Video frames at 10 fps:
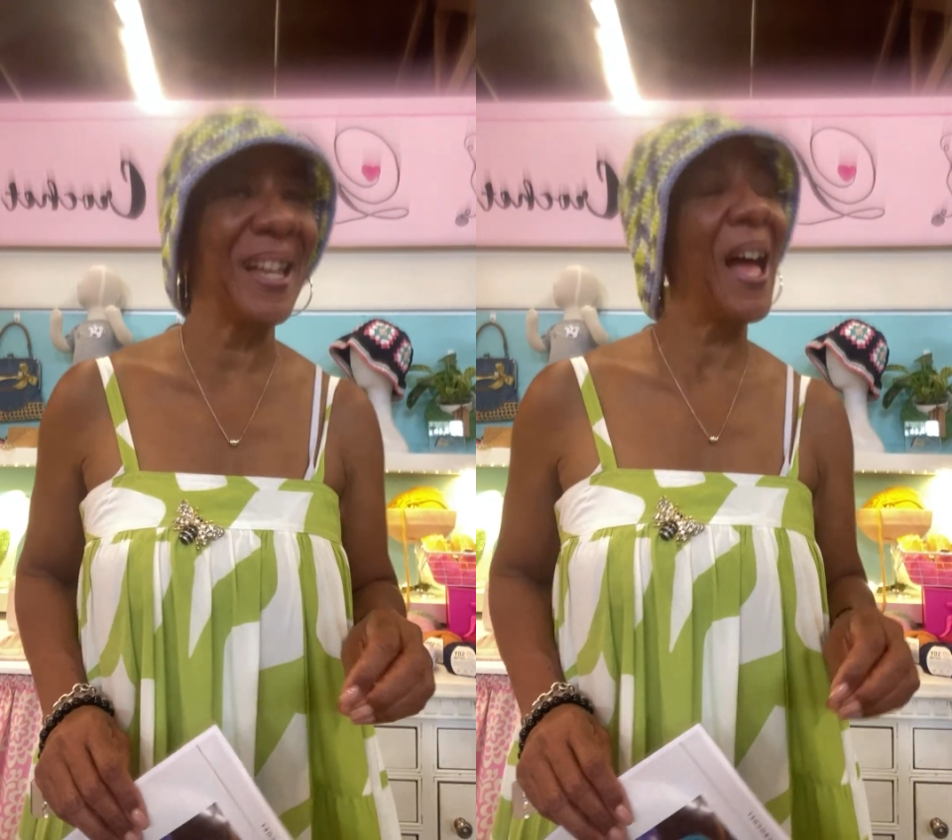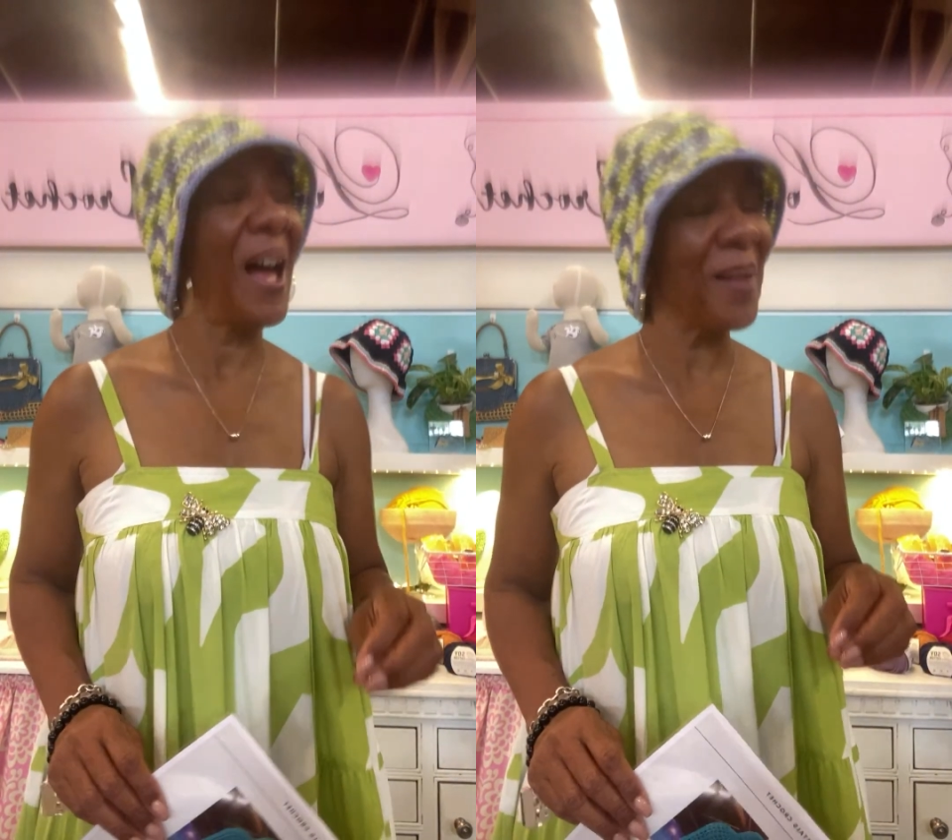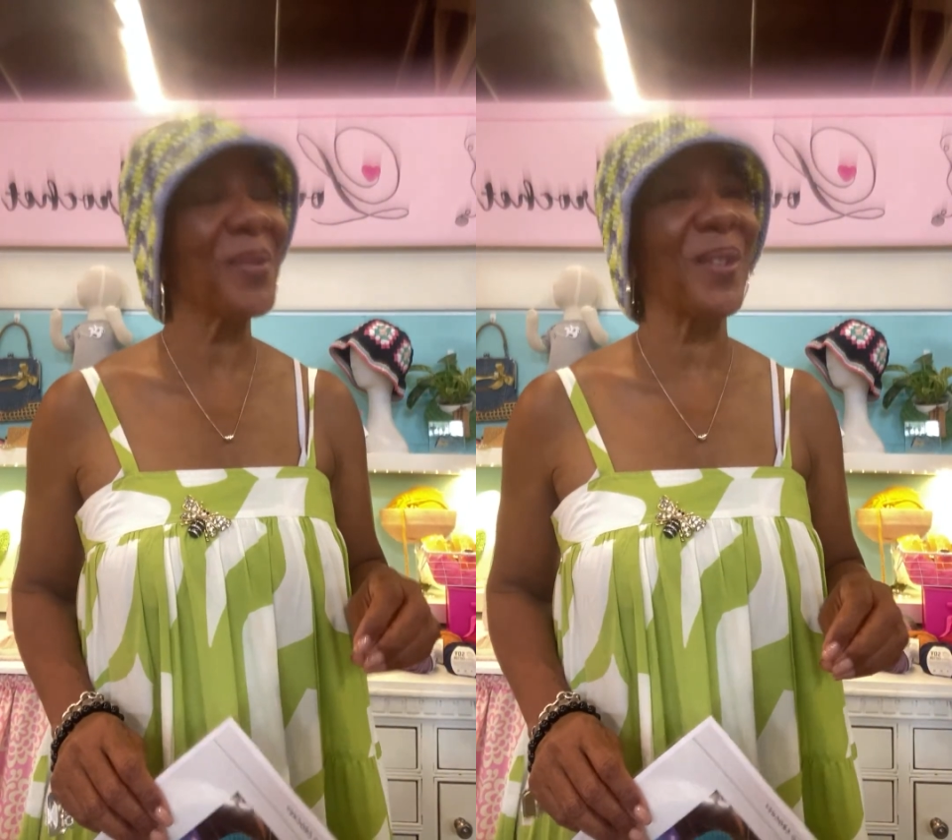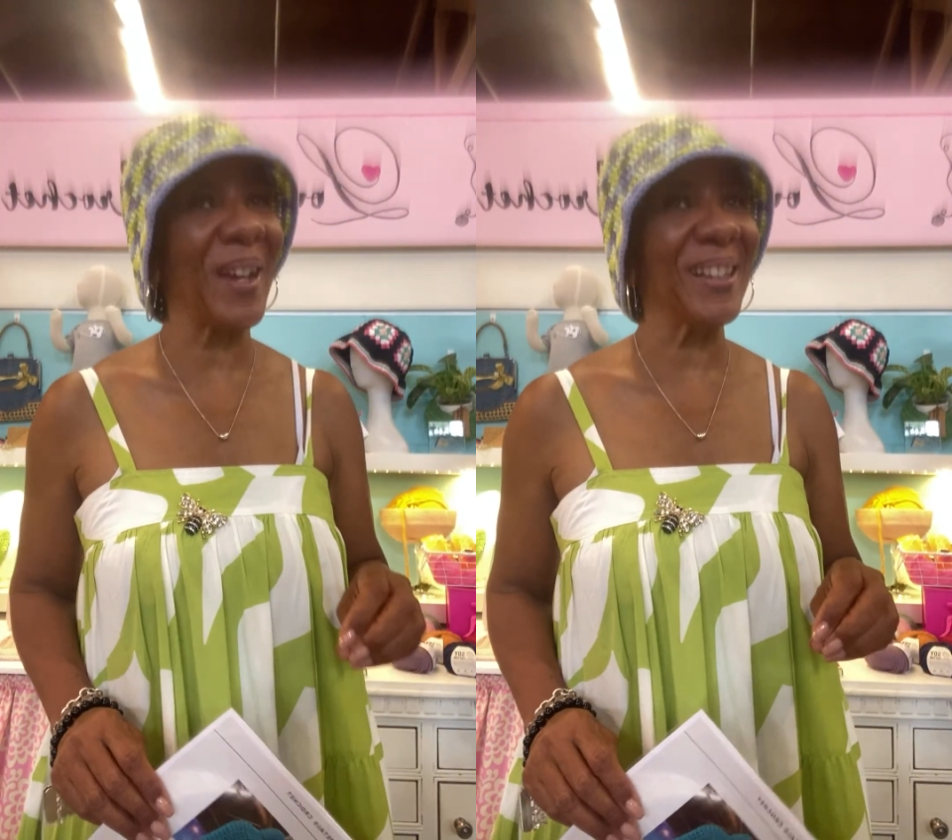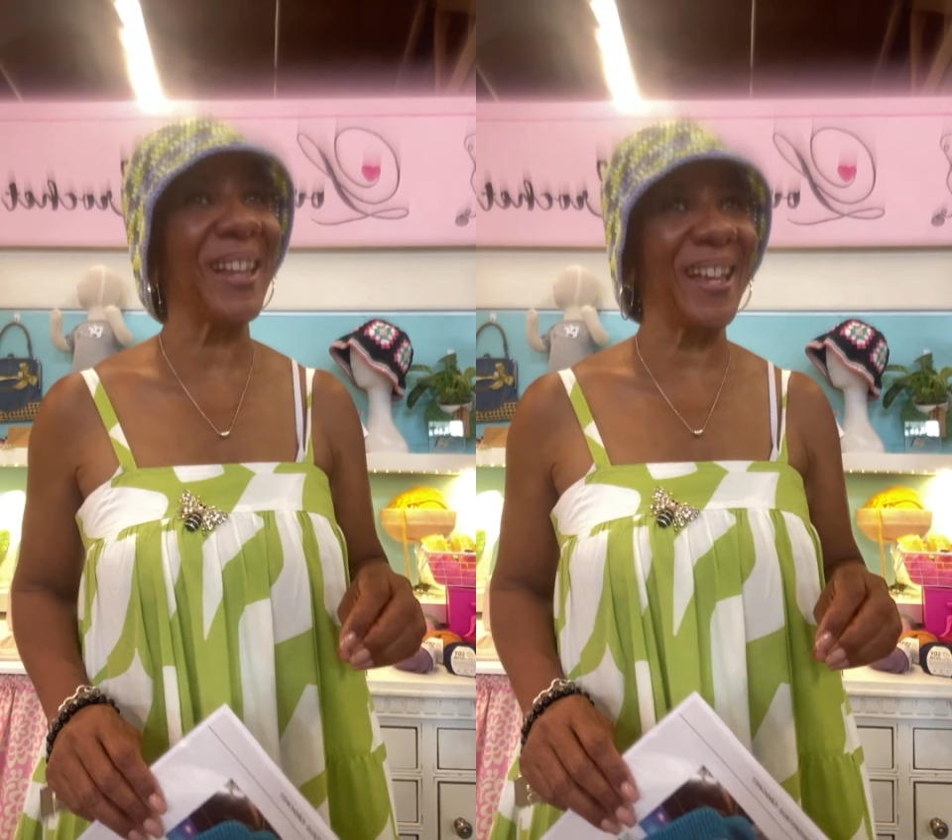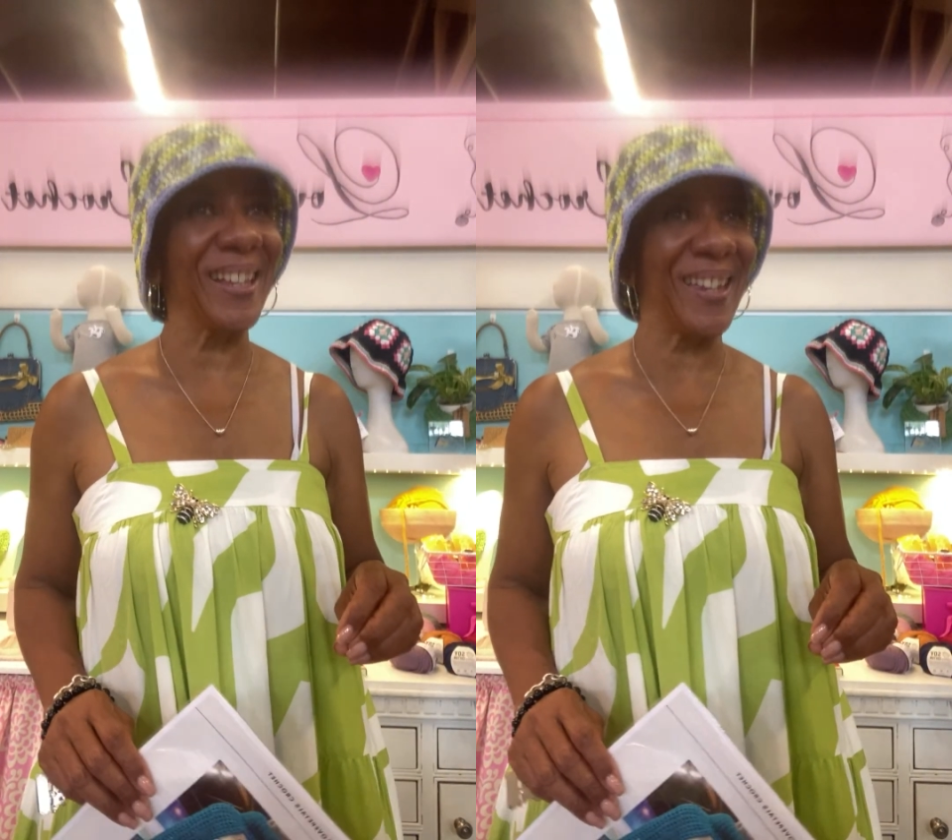I'm great, thank